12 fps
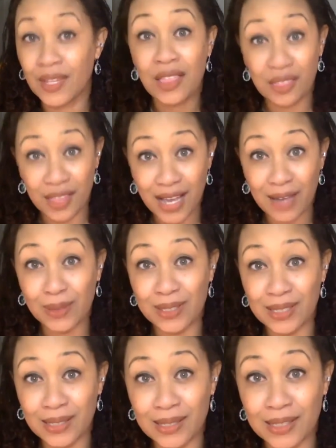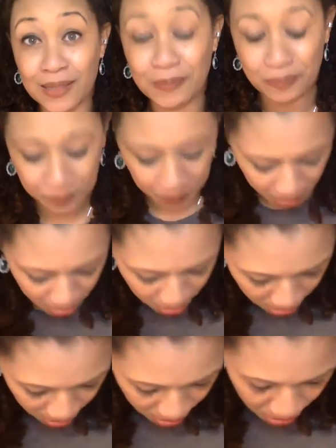That was easy.
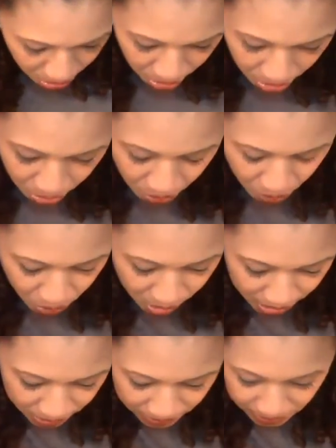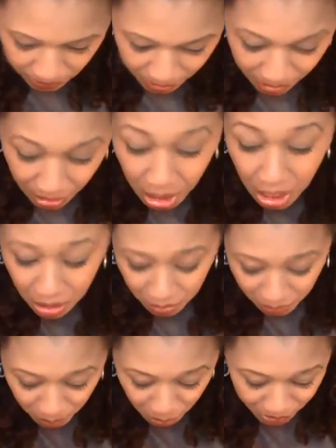What else do I have? Oh,
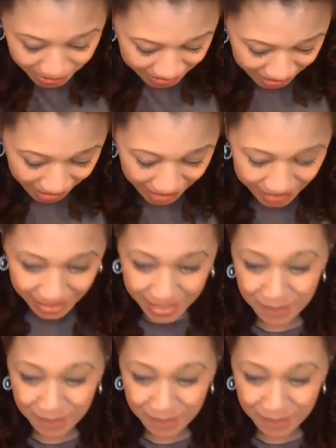more tech.